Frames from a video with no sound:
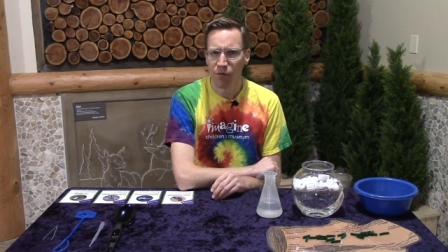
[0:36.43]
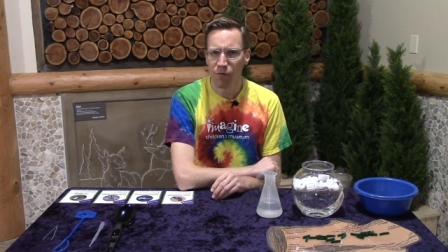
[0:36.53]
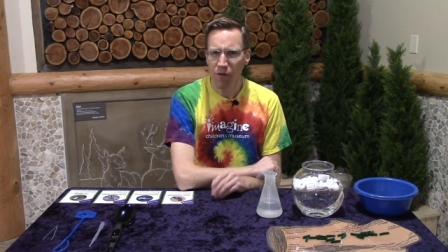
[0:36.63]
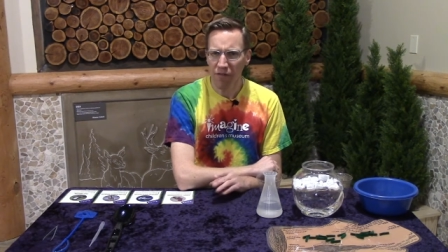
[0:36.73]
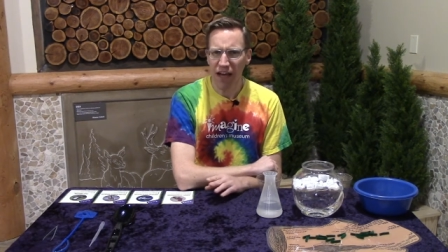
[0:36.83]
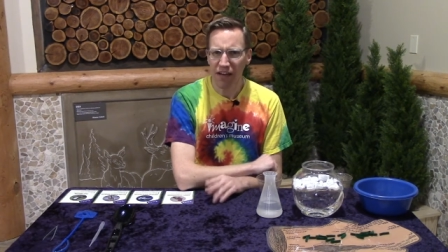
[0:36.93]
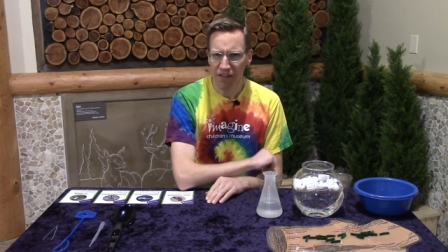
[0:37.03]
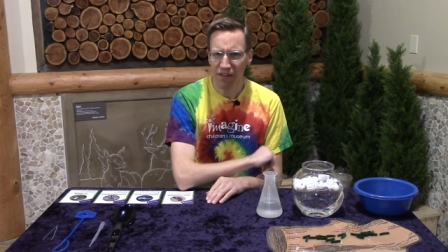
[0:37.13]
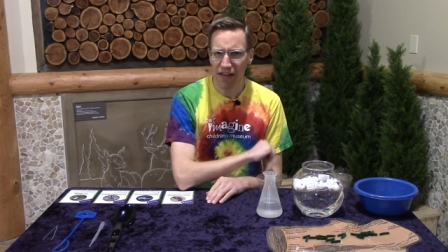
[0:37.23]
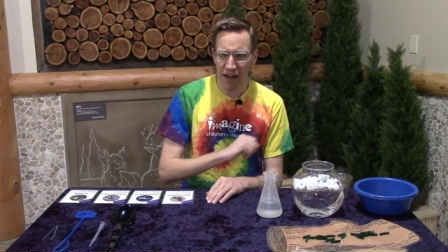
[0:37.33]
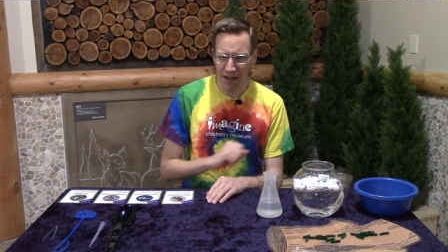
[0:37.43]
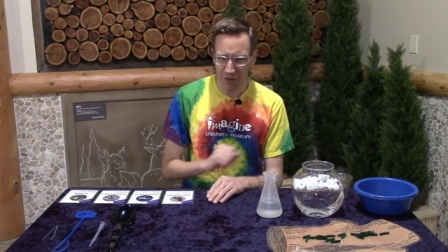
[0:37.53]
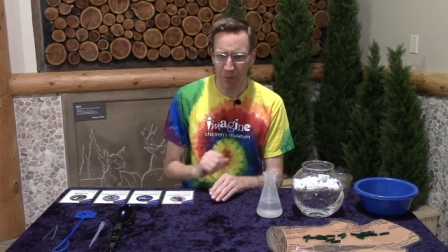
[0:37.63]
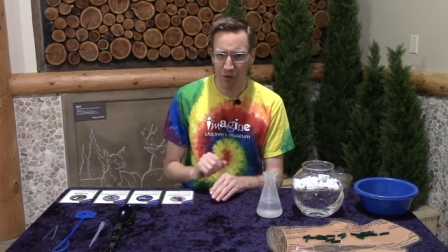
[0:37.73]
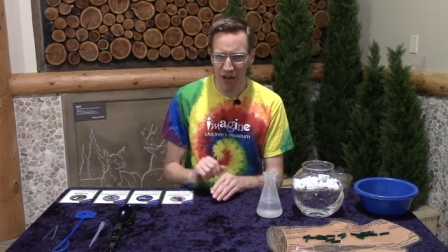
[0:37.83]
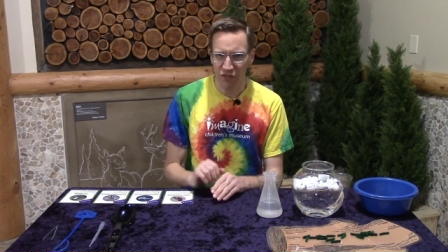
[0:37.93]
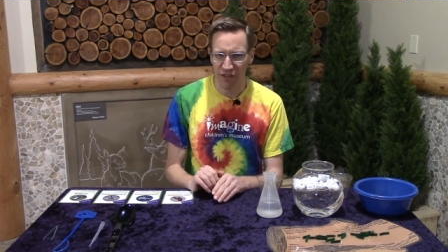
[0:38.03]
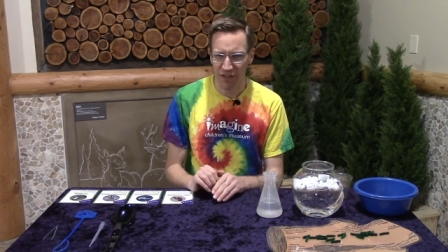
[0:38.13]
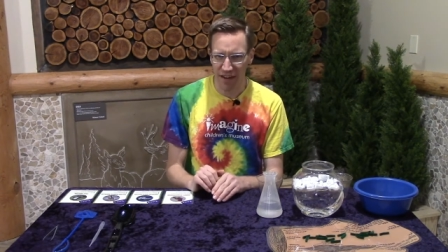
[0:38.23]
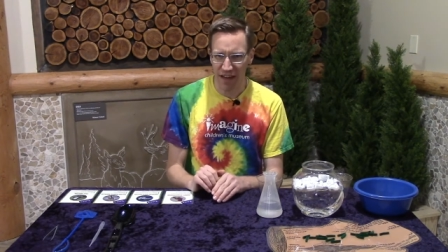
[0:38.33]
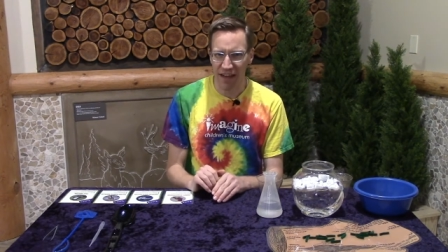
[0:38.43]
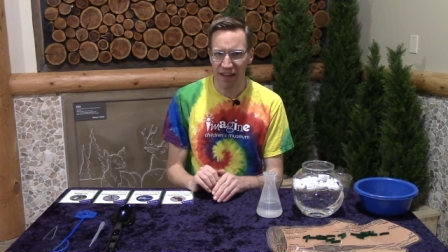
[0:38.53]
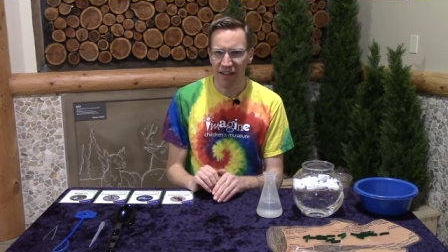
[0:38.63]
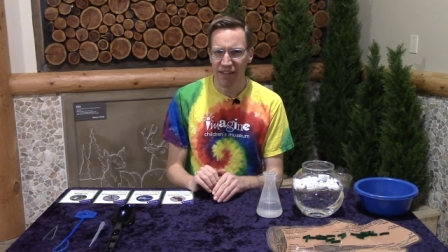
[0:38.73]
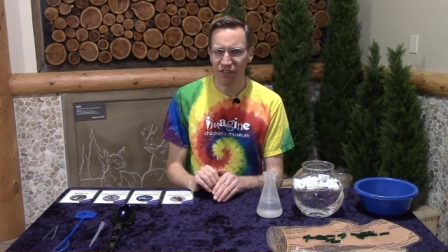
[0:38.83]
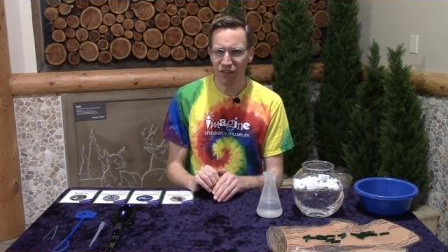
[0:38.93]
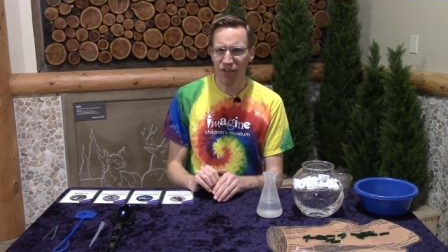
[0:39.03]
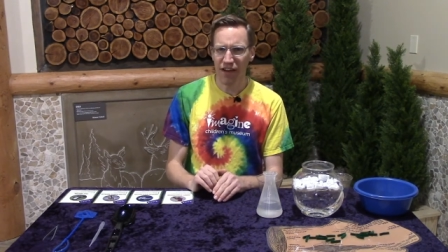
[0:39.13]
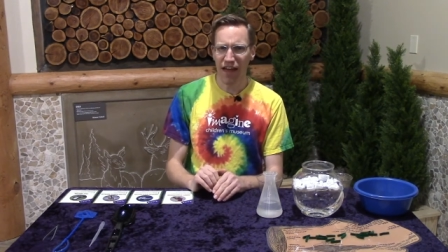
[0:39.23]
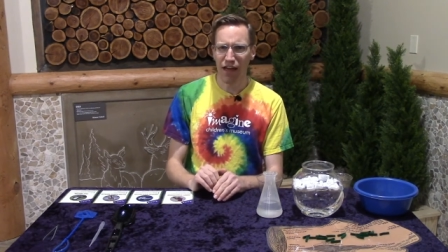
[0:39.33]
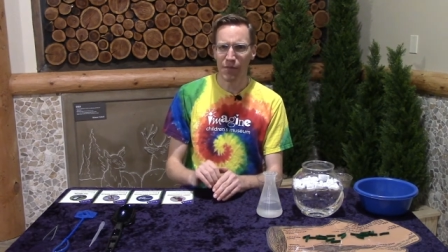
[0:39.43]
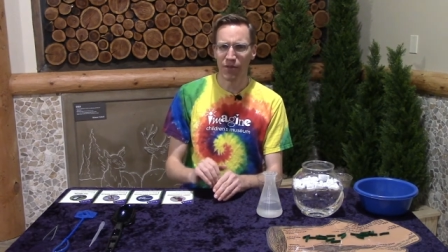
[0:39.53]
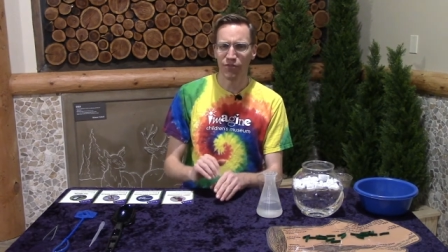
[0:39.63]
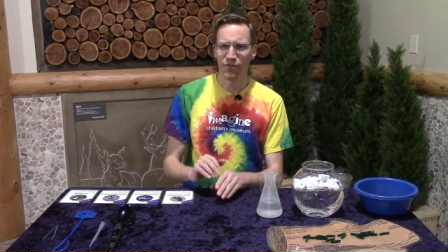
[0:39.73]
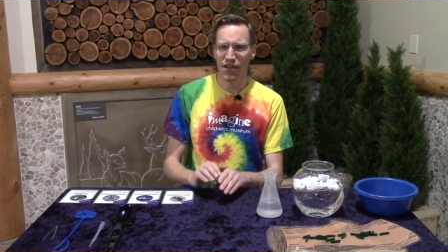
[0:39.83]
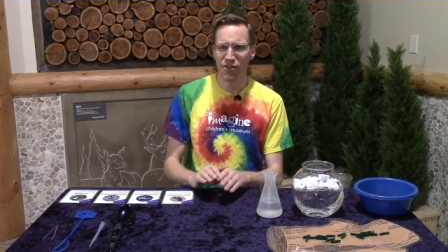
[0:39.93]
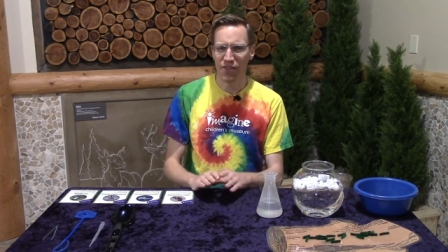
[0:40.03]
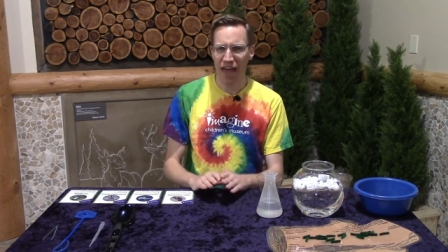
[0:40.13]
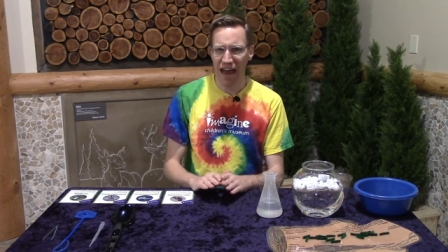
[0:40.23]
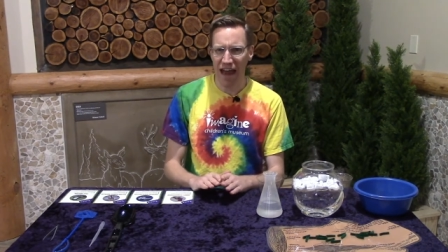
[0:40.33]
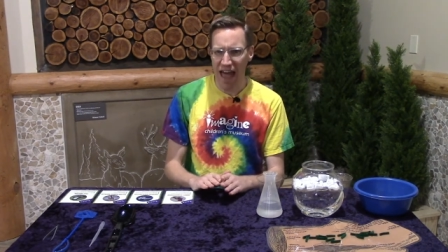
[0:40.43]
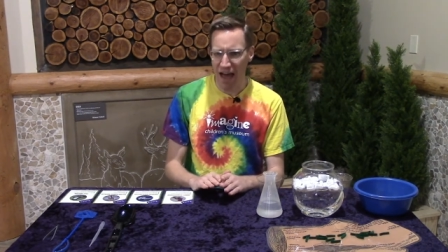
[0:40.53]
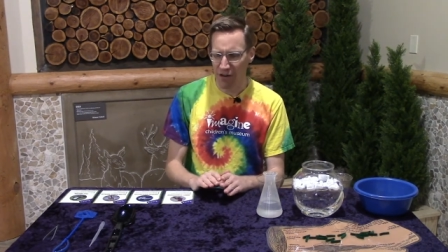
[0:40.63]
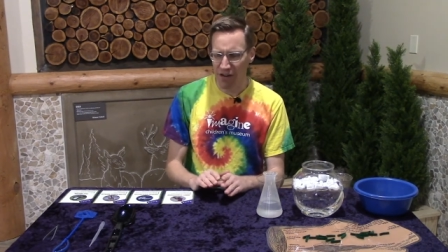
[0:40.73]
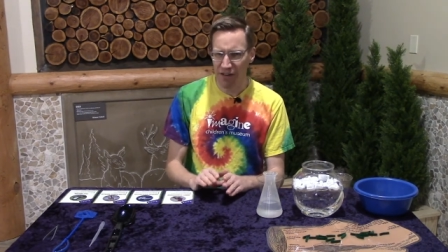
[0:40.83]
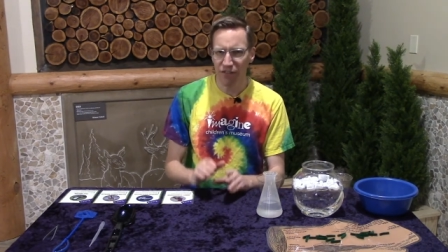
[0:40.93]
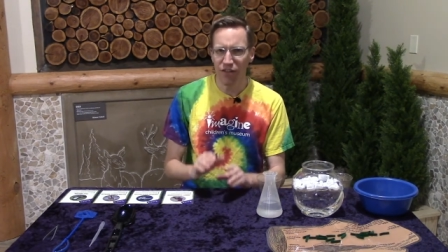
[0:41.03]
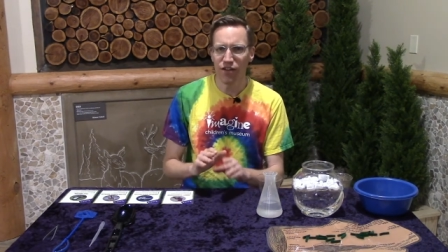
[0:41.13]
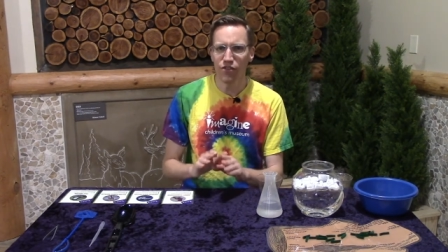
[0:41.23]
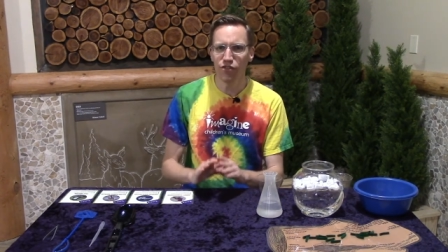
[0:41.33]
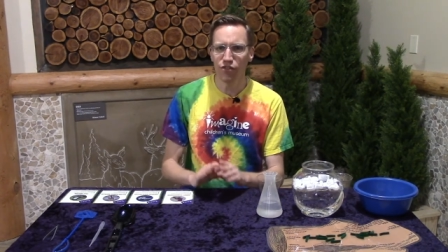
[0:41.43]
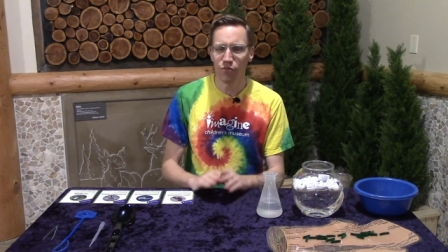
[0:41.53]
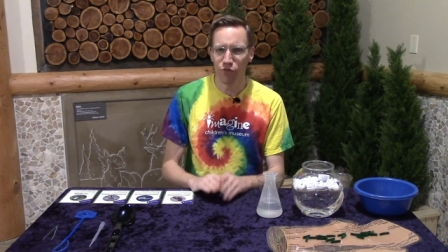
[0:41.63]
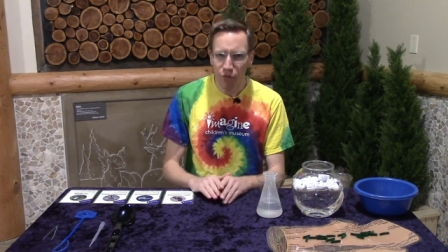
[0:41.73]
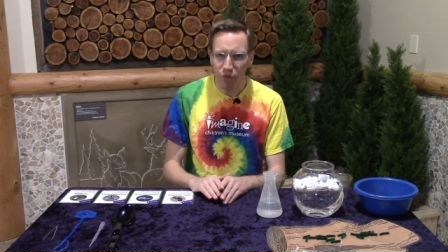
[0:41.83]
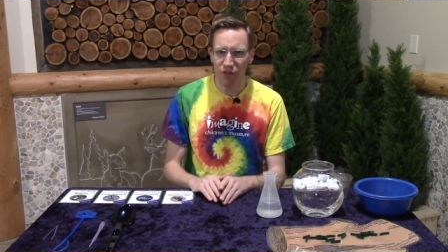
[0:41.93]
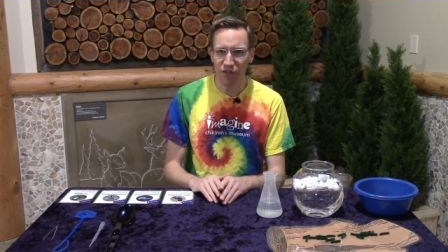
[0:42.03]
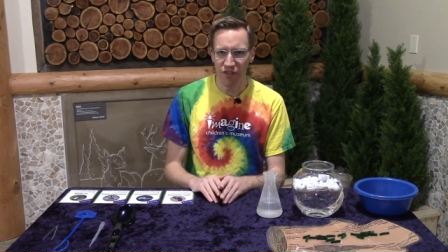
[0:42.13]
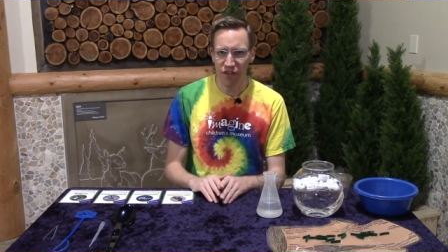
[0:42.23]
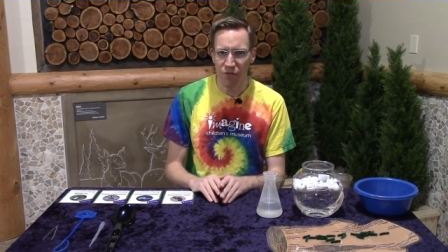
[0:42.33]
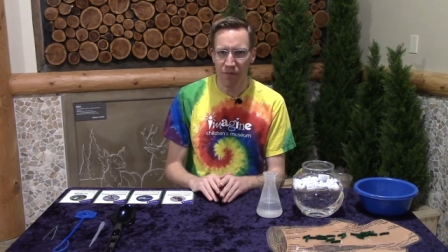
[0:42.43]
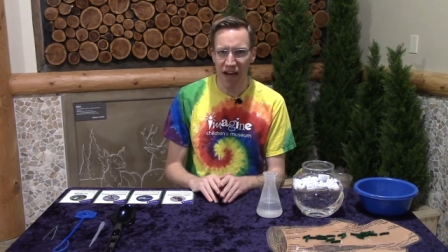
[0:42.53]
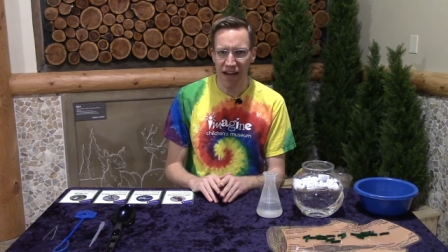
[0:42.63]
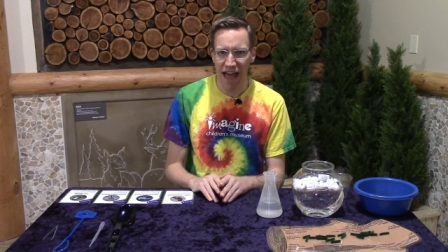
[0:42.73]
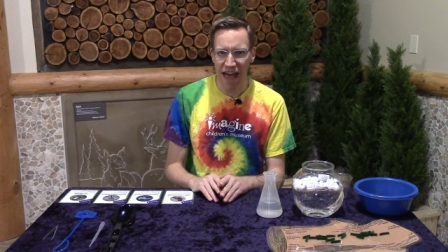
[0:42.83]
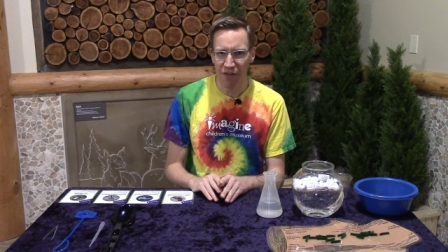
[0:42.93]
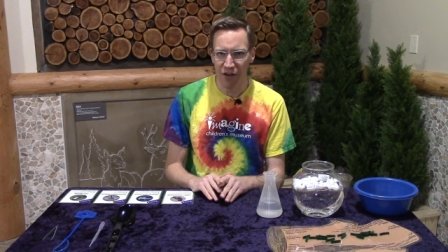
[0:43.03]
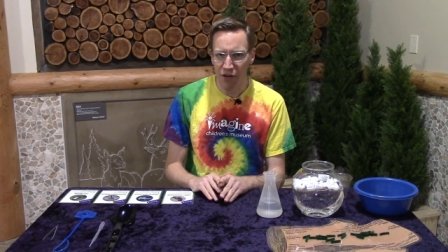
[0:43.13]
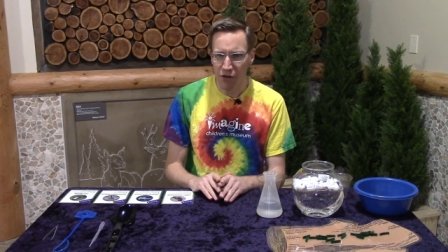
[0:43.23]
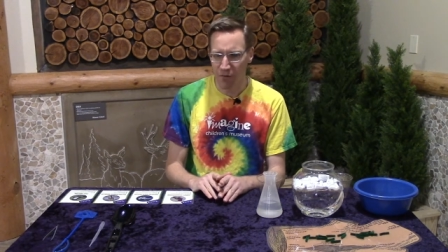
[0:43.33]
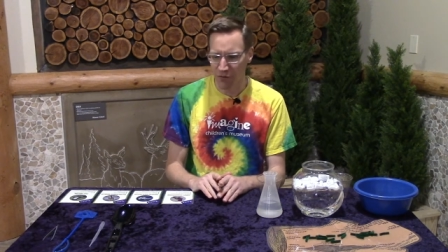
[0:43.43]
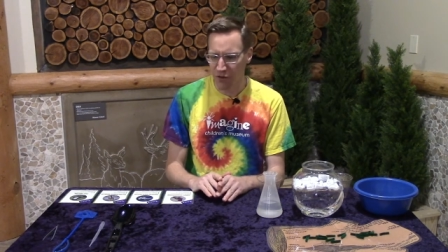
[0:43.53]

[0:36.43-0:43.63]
We've got a little exploration today that's going to help us figure that out, and it's going to use some tools that you might have at home.